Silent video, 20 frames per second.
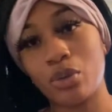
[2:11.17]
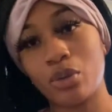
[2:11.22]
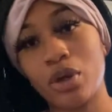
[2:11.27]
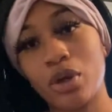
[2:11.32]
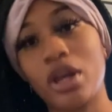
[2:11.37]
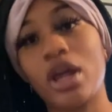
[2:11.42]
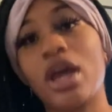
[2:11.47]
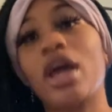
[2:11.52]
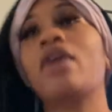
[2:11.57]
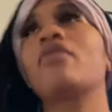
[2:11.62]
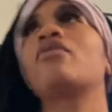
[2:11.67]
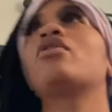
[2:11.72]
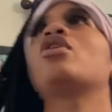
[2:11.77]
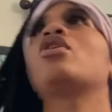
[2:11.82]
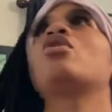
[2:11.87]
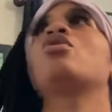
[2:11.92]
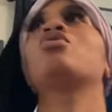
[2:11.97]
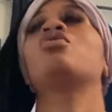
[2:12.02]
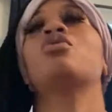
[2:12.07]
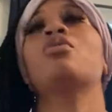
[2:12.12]
and I have an
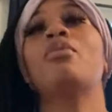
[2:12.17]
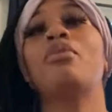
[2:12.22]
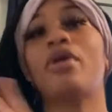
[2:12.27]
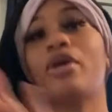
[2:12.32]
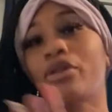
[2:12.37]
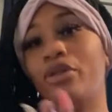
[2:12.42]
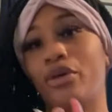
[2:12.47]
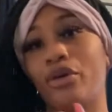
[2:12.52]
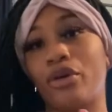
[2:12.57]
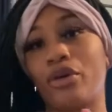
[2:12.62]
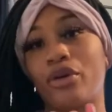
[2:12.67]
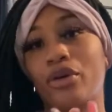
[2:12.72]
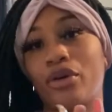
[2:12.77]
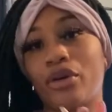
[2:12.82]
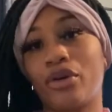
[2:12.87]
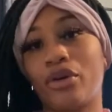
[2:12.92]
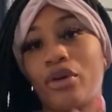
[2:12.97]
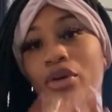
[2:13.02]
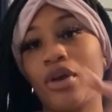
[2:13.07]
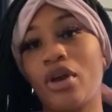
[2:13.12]
older brother.
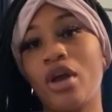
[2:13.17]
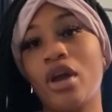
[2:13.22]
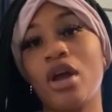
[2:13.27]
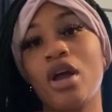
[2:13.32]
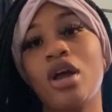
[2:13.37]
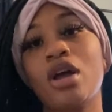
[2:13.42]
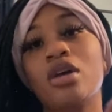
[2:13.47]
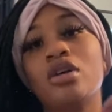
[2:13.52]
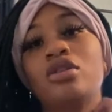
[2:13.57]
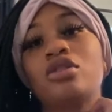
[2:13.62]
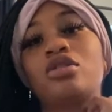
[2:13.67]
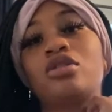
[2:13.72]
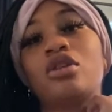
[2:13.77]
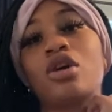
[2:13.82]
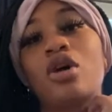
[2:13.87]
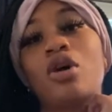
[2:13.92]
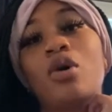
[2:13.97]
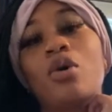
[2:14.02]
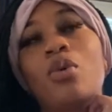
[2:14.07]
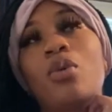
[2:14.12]

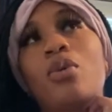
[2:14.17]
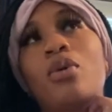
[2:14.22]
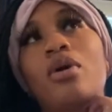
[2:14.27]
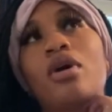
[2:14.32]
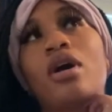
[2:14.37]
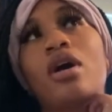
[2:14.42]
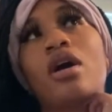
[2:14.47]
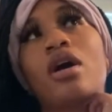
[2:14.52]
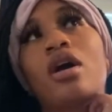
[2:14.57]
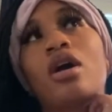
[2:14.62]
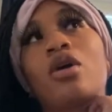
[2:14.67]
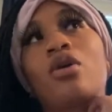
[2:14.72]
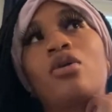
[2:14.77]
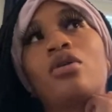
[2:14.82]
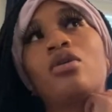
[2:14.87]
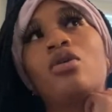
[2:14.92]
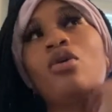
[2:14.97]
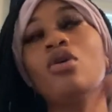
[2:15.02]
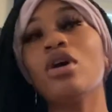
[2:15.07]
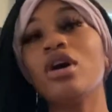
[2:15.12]
So
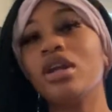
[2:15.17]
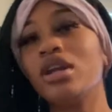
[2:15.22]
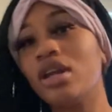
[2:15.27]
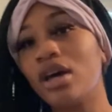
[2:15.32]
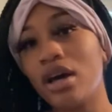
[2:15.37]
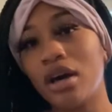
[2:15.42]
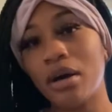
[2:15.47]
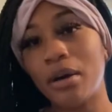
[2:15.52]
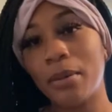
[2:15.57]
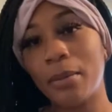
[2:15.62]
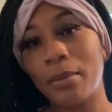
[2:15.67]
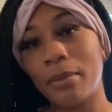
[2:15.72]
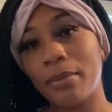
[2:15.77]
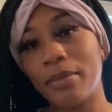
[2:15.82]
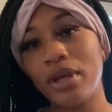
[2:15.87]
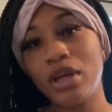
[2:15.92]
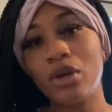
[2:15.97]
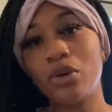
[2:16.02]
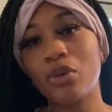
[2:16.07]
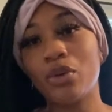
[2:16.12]
growing up,
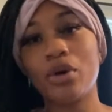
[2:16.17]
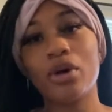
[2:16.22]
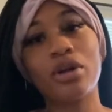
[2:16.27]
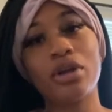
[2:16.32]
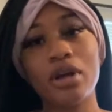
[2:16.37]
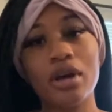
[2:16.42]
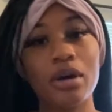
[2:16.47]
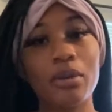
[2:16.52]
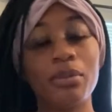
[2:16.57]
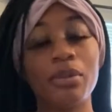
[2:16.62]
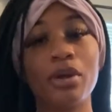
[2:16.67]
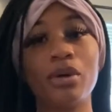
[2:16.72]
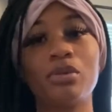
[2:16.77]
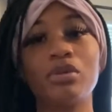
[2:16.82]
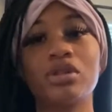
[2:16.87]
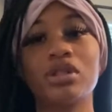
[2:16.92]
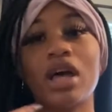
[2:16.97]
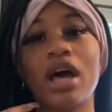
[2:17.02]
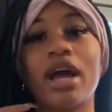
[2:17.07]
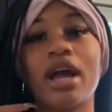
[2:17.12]
it
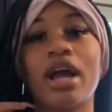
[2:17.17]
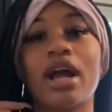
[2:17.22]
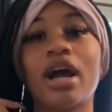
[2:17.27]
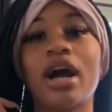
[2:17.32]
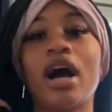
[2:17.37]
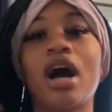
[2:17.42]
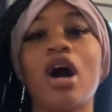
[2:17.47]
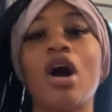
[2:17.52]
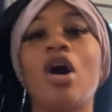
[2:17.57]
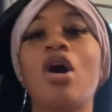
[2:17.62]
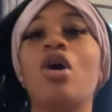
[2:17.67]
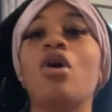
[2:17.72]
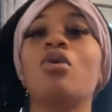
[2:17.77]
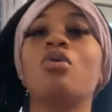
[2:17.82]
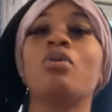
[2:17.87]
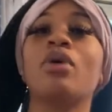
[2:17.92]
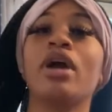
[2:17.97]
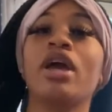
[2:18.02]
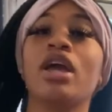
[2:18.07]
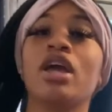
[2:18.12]
was like I
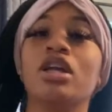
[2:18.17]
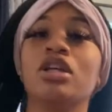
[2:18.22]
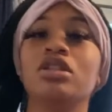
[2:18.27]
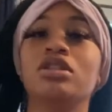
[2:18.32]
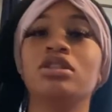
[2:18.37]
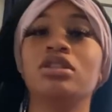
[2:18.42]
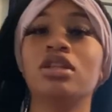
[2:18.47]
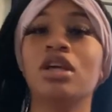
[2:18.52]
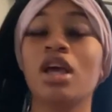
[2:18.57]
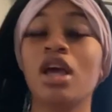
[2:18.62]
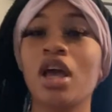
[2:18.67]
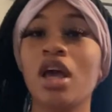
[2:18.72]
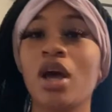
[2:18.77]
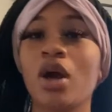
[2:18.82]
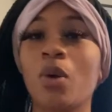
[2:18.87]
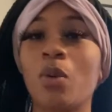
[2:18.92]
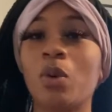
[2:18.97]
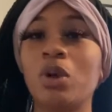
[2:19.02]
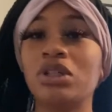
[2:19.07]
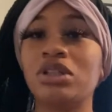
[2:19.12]
always
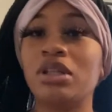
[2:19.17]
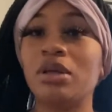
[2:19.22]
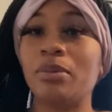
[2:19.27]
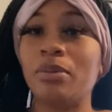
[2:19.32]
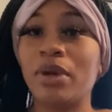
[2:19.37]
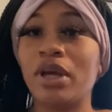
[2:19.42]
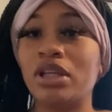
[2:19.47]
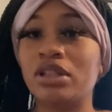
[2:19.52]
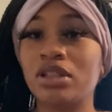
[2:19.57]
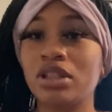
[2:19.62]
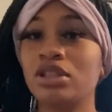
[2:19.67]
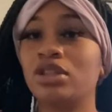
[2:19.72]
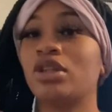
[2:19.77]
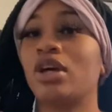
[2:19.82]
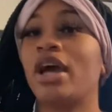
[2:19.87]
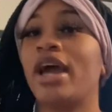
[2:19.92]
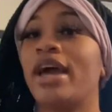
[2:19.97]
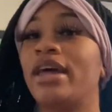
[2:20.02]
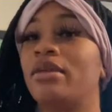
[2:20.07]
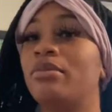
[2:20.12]
was the big sister.
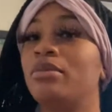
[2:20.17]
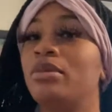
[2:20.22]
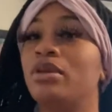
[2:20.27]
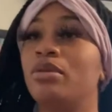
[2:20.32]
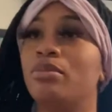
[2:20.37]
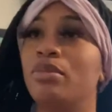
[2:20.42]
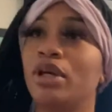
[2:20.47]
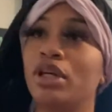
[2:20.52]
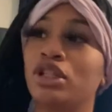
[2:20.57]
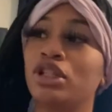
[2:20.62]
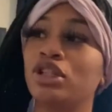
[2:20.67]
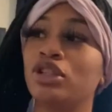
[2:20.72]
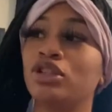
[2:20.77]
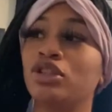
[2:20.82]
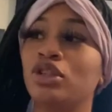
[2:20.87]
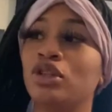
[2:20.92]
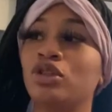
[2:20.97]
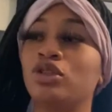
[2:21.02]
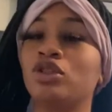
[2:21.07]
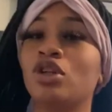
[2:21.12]
I had to be the big
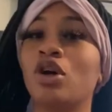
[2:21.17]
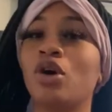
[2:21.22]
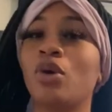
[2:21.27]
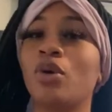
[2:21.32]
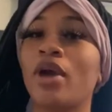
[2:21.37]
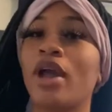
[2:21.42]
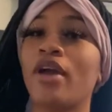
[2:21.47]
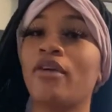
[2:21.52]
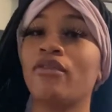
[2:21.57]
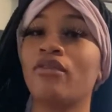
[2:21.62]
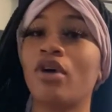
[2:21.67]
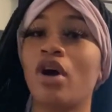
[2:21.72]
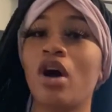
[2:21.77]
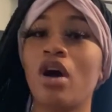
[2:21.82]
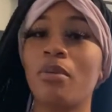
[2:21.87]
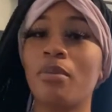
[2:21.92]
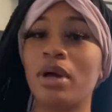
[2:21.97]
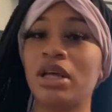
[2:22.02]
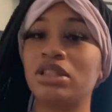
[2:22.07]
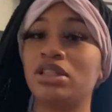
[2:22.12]
sister. So
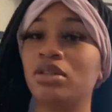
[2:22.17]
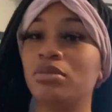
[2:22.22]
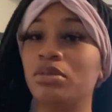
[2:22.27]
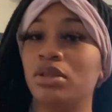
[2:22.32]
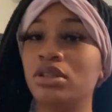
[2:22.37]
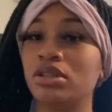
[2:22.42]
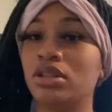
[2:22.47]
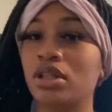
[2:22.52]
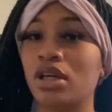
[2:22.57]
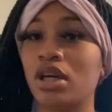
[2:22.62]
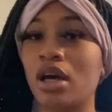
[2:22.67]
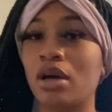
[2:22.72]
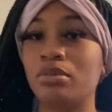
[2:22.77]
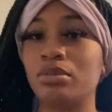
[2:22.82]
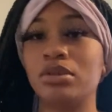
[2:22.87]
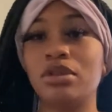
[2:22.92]
all my siblings looked up